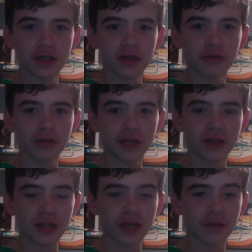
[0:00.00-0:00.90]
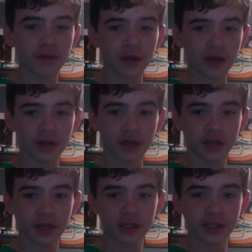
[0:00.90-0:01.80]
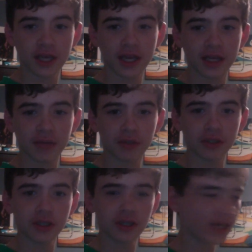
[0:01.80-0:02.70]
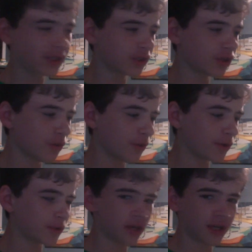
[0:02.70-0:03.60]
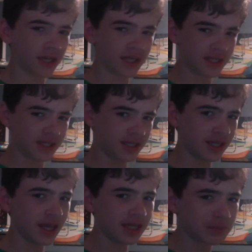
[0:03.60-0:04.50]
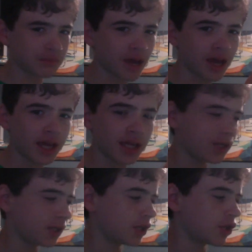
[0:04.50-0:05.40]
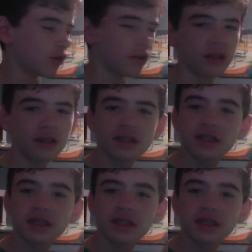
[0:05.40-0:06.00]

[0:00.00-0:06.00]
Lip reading: What do you think of her? Say, would you like to go out on a date, my girl?